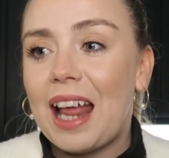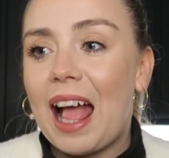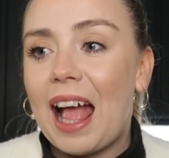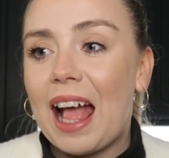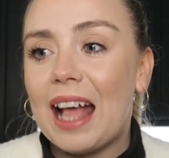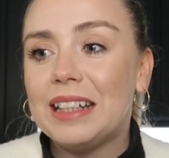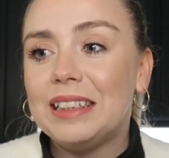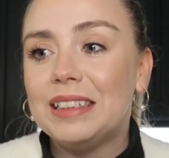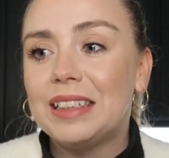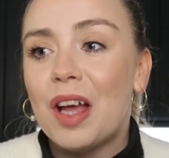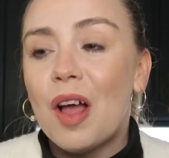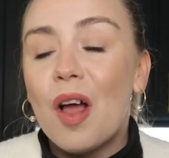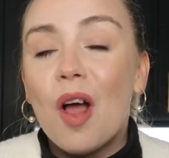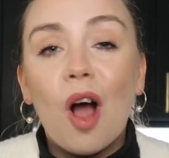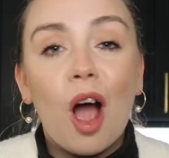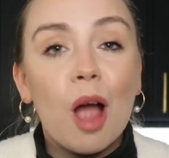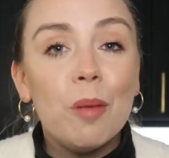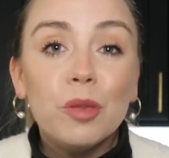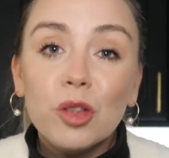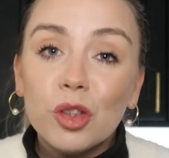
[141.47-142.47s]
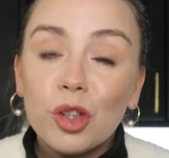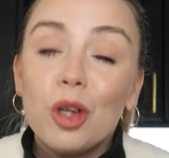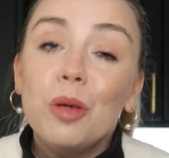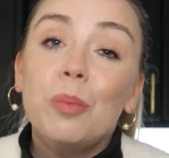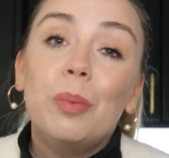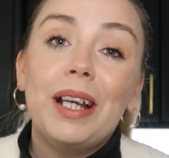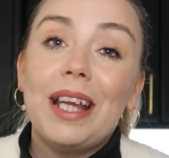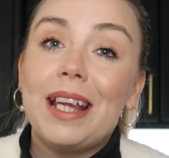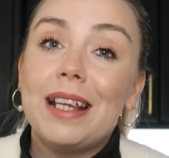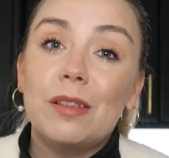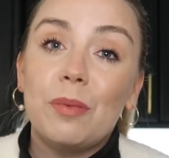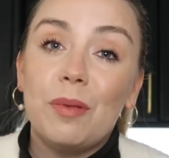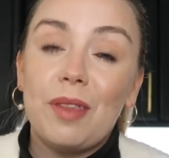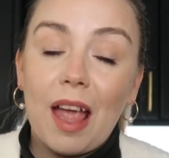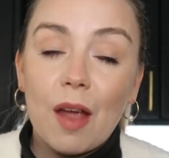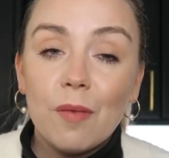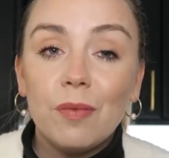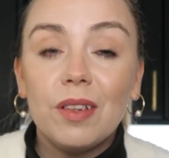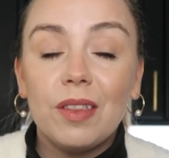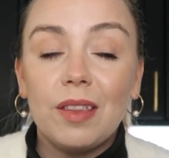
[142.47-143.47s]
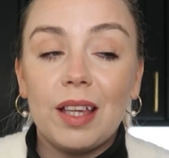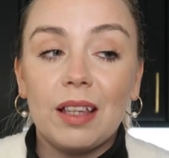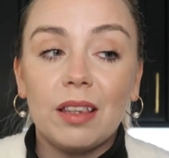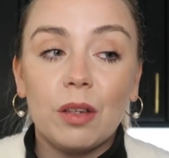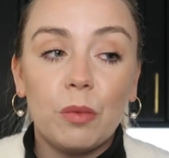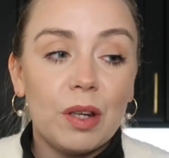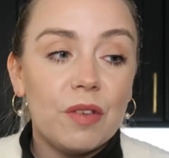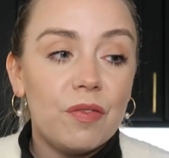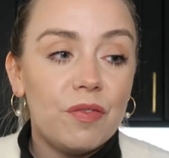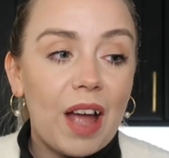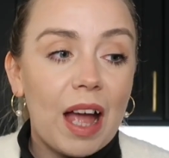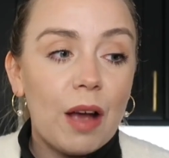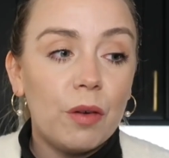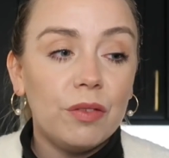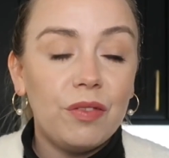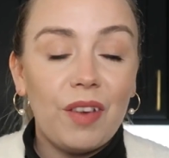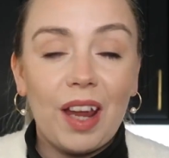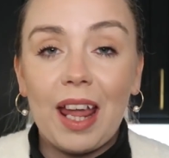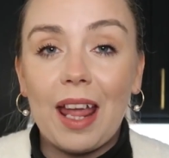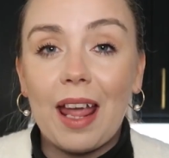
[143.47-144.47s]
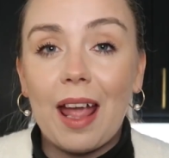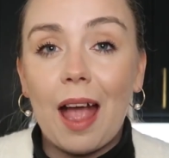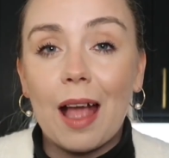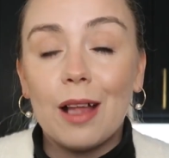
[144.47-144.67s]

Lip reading: and I'm so pleased with everything that we found for here.